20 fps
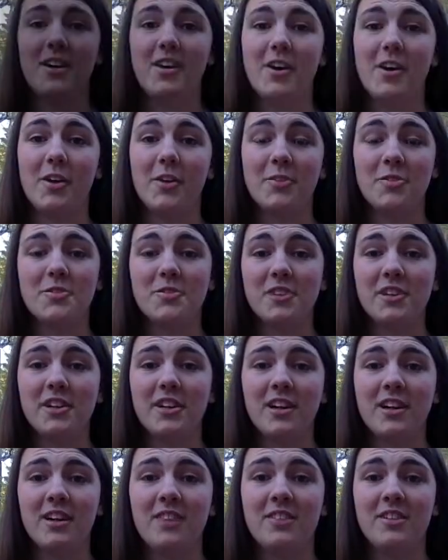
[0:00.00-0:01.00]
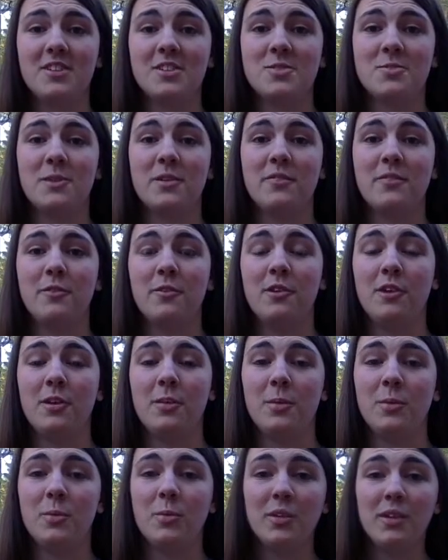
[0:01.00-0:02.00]
Although starting off as a referee can
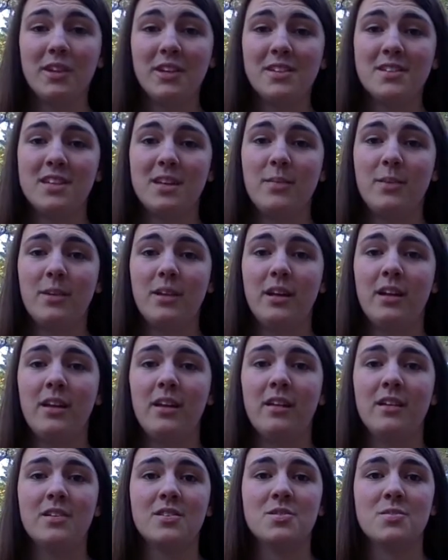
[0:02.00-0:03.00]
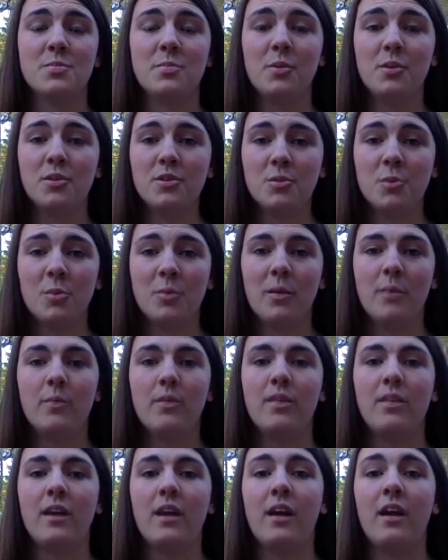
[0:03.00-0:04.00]
be really intimidating, it's important to remember
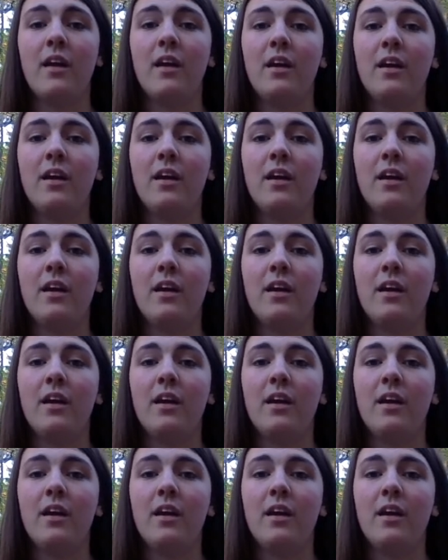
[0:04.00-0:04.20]
that